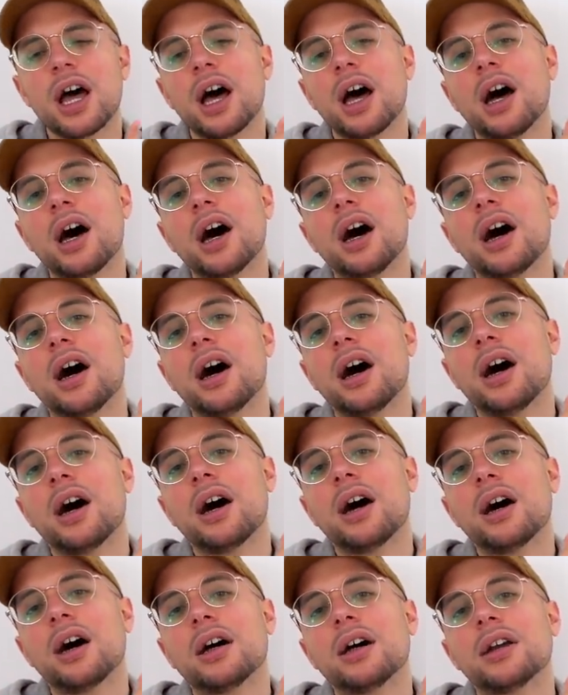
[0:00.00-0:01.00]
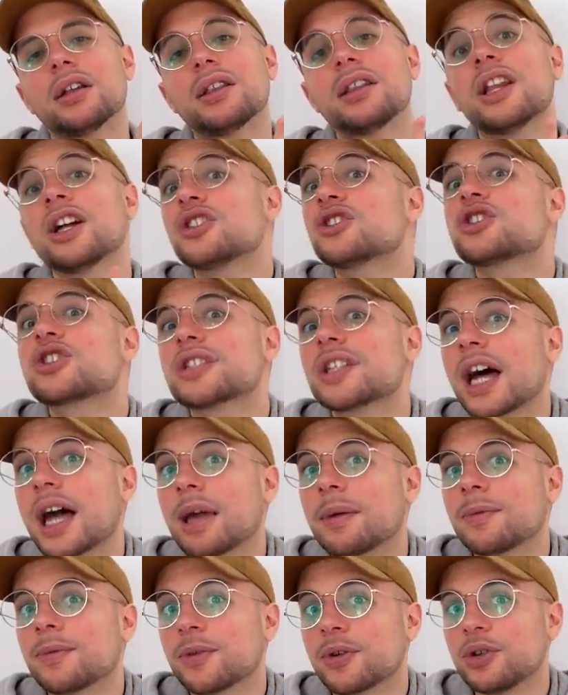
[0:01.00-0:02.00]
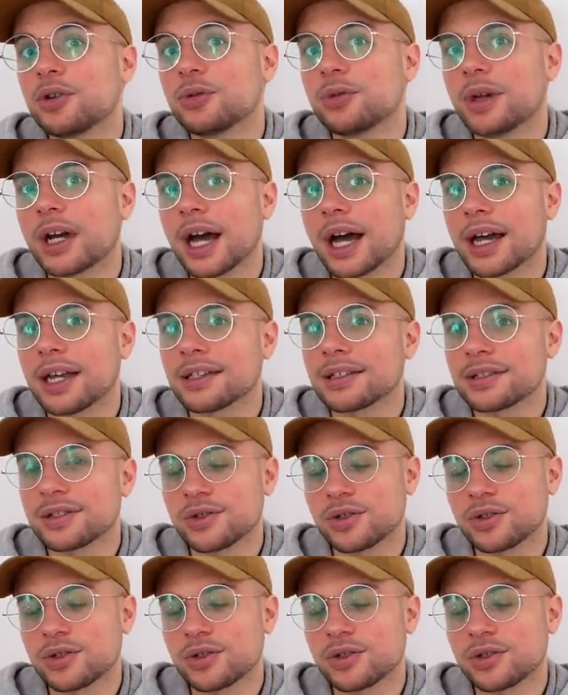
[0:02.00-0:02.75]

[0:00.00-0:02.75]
lunchtime for you guys,